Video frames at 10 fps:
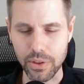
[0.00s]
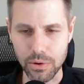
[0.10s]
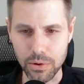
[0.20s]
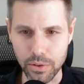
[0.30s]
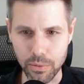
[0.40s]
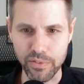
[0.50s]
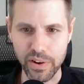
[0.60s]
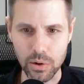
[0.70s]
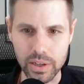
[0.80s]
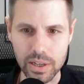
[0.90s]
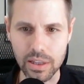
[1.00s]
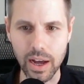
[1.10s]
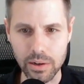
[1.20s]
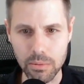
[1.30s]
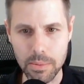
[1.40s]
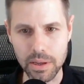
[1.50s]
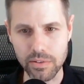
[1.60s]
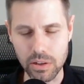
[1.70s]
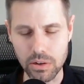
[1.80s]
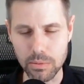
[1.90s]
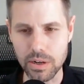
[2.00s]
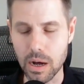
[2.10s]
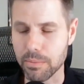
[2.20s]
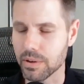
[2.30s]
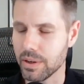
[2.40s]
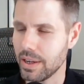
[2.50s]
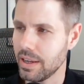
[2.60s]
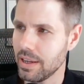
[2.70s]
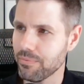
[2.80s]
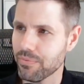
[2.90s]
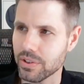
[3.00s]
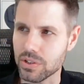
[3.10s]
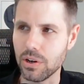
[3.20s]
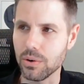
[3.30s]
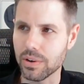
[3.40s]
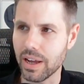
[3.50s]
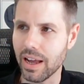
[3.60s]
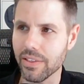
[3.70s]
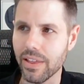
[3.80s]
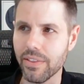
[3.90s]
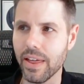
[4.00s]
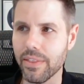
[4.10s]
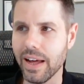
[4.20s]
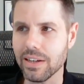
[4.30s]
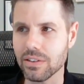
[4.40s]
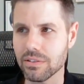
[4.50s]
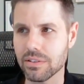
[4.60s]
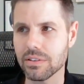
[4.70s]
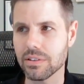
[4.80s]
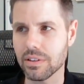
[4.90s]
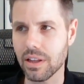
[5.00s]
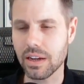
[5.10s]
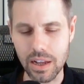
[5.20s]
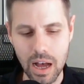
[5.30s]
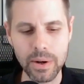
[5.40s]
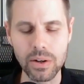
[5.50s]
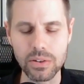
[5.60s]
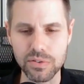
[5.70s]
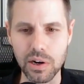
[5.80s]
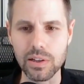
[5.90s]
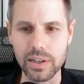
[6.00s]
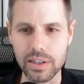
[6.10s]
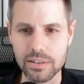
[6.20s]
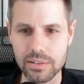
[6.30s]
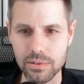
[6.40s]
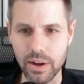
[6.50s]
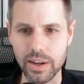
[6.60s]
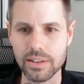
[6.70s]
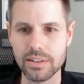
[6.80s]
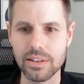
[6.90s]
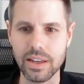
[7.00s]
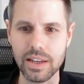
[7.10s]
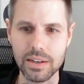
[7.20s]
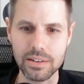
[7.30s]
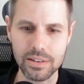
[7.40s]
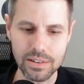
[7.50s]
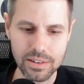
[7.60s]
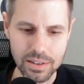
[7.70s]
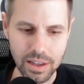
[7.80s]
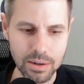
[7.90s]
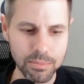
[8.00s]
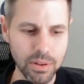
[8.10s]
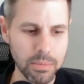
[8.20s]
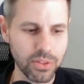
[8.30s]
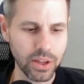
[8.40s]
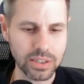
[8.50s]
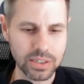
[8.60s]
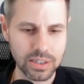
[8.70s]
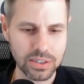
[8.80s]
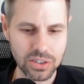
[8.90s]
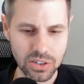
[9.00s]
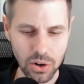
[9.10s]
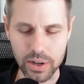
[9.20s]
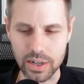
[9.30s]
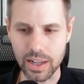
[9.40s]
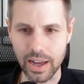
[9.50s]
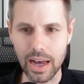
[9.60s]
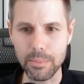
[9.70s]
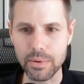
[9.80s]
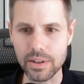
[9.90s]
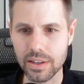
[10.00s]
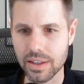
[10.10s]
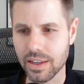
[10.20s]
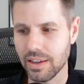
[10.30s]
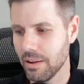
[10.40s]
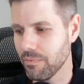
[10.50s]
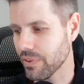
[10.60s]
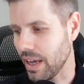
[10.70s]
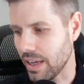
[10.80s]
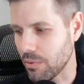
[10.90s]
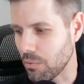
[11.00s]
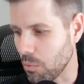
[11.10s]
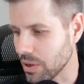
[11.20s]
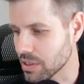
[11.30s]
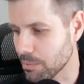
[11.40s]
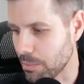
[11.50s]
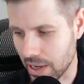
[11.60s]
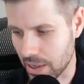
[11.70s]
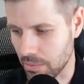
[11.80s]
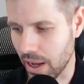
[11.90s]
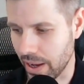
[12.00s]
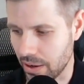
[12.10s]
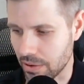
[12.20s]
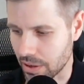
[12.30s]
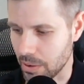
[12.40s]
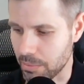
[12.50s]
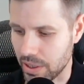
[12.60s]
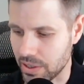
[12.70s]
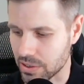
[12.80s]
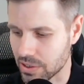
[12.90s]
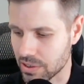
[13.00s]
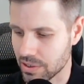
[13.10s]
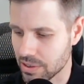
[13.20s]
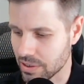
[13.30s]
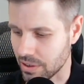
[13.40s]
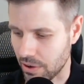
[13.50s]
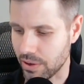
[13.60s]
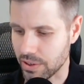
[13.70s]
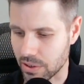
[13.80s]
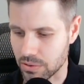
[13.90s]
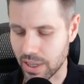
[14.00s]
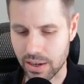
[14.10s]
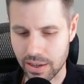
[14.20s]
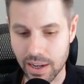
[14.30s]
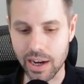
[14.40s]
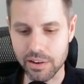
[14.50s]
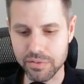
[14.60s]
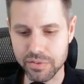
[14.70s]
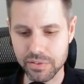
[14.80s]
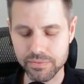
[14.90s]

they're fairly in line, or maybe even a little bit up. So that domino's falling, right? And the unemployment thing's starting to happen. And once the bottom line on companies on earnings goes down enough,